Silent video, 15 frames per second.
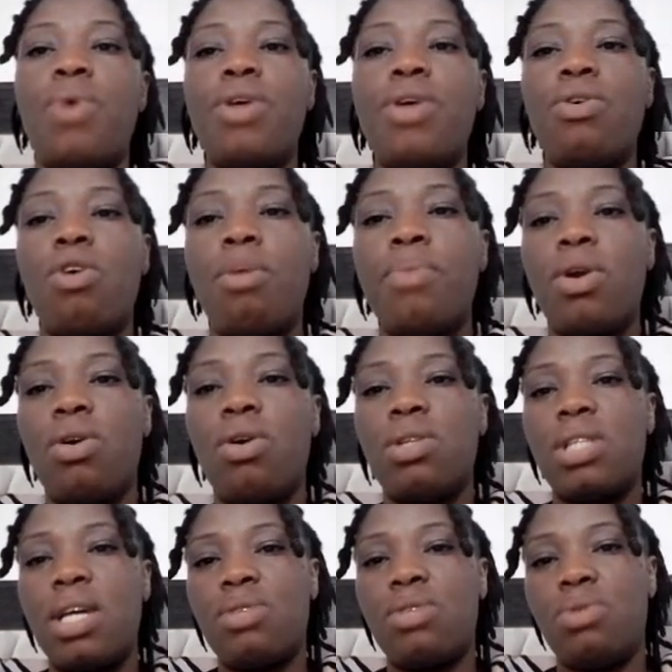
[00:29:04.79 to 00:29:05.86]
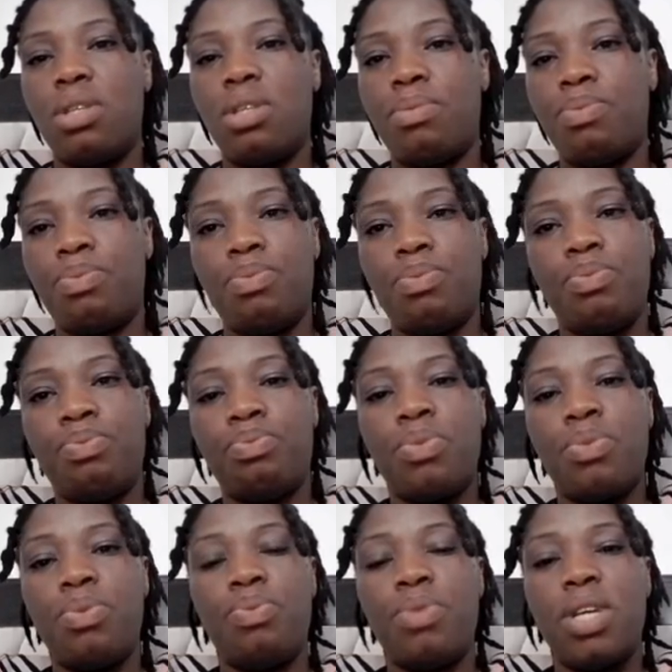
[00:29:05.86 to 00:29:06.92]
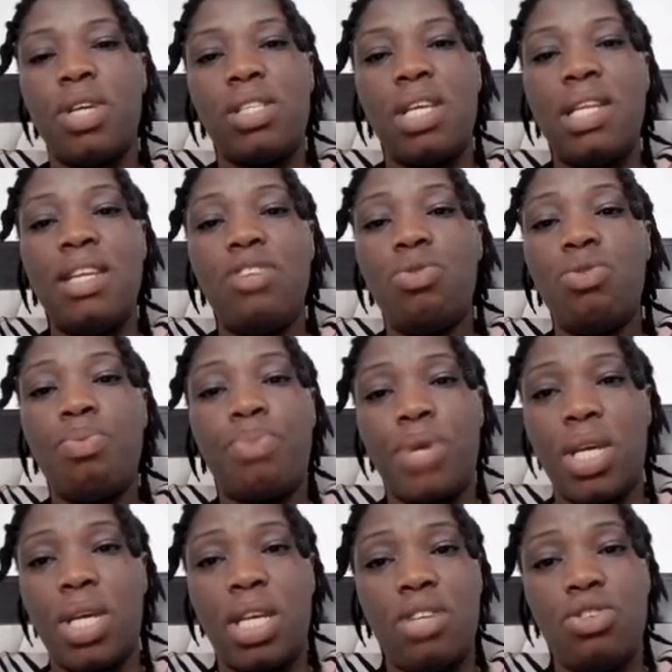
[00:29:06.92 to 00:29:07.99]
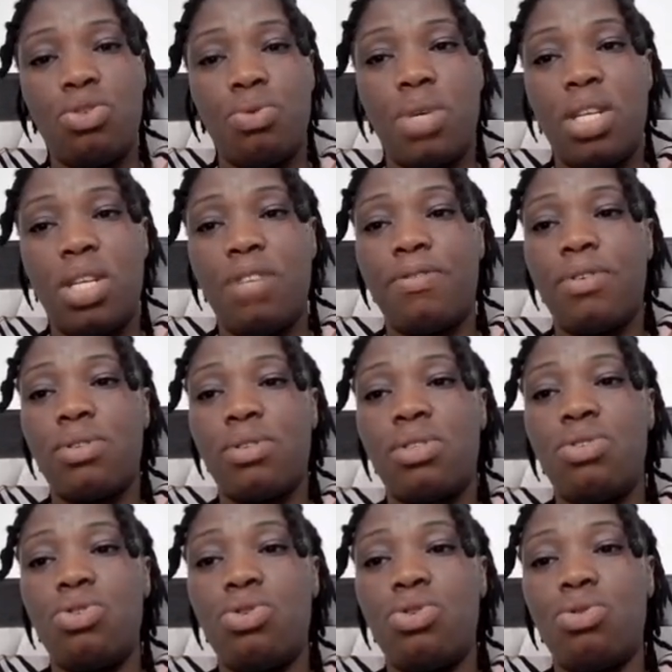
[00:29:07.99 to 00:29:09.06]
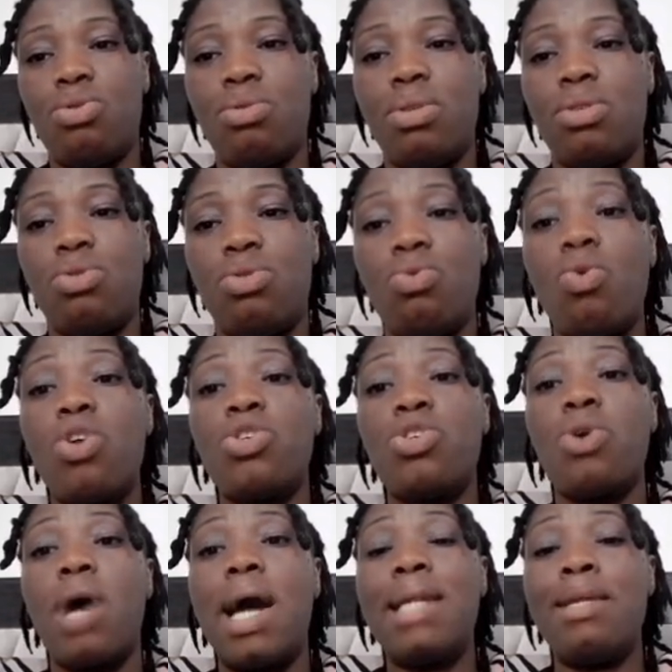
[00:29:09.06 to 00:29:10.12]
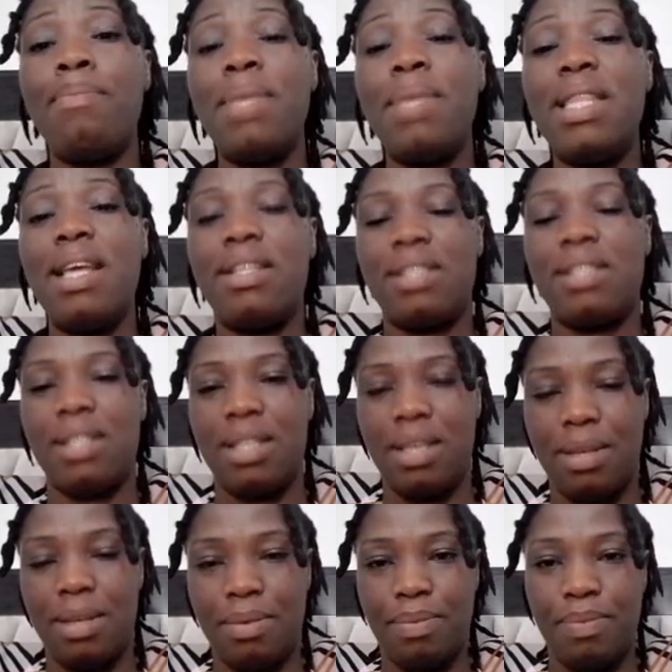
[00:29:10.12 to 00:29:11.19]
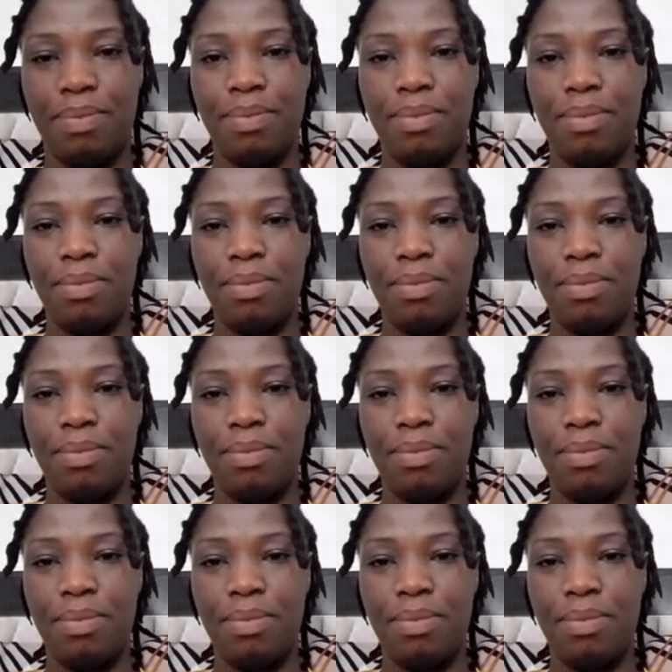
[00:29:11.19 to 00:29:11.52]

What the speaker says: So when you come in contact with let's say needle prick injury, the first thing you should do is you wash your hand immediately.